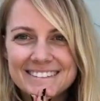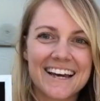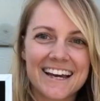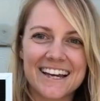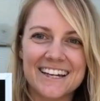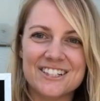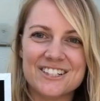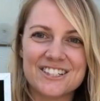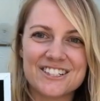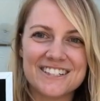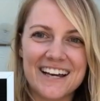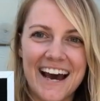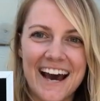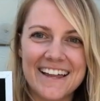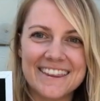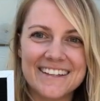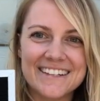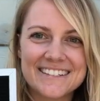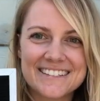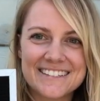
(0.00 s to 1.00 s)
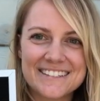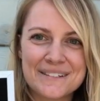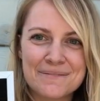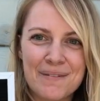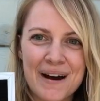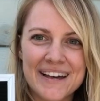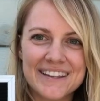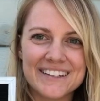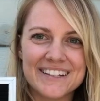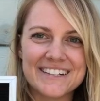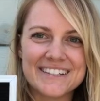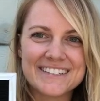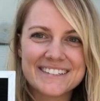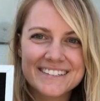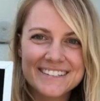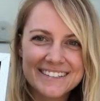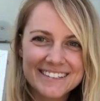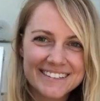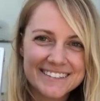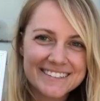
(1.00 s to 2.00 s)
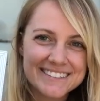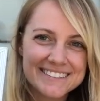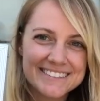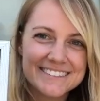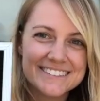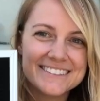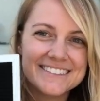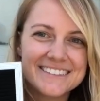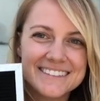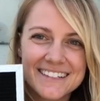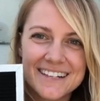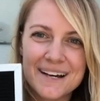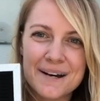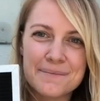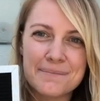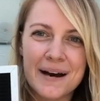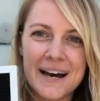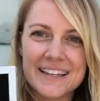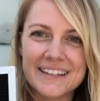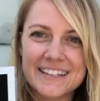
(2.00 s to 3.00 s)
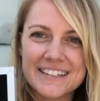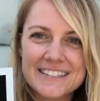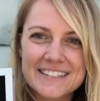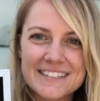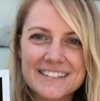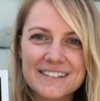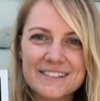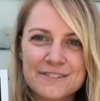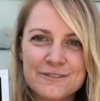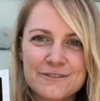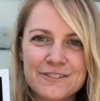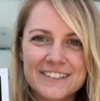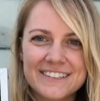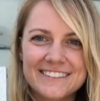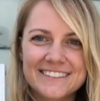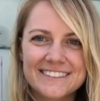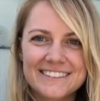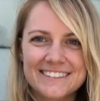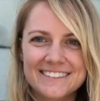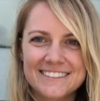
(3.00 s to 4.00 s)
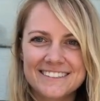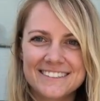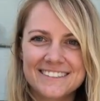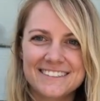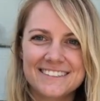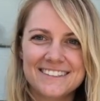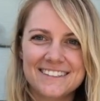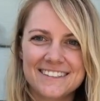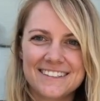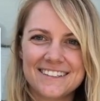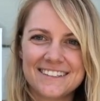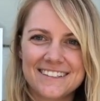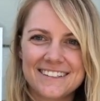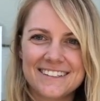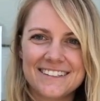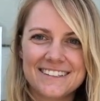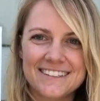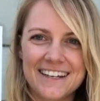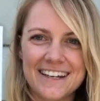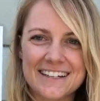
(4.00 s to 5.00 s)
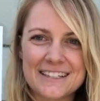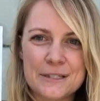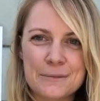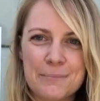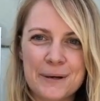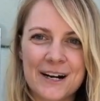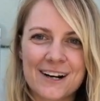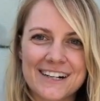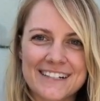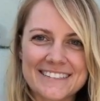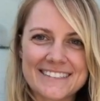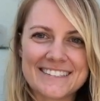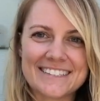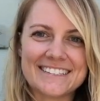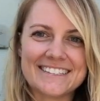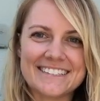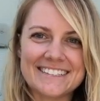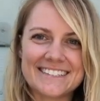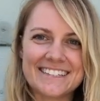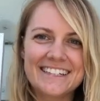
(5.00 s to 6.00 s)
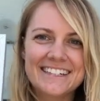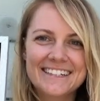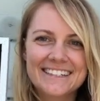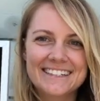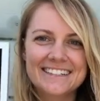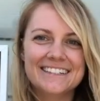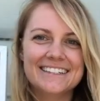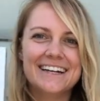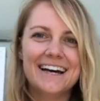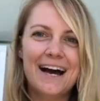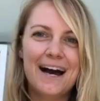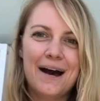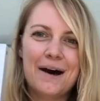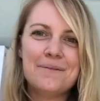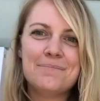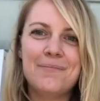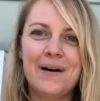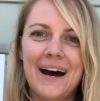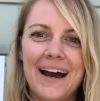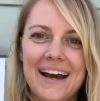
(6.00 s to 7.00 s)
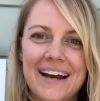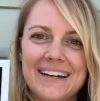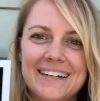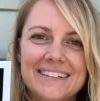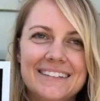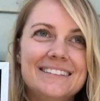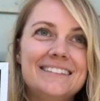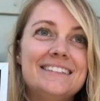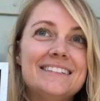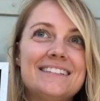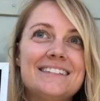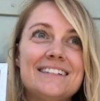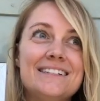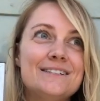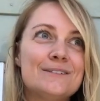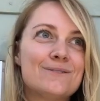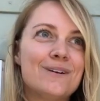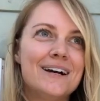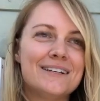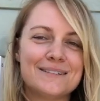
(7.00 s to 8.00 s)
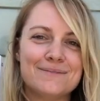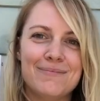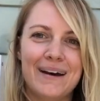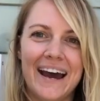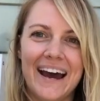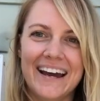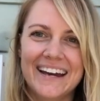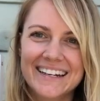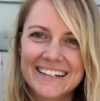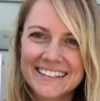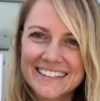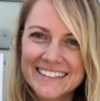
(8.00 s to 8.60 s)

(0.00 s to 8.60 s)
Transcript: I can just add this to my list of experiences, my disease resume.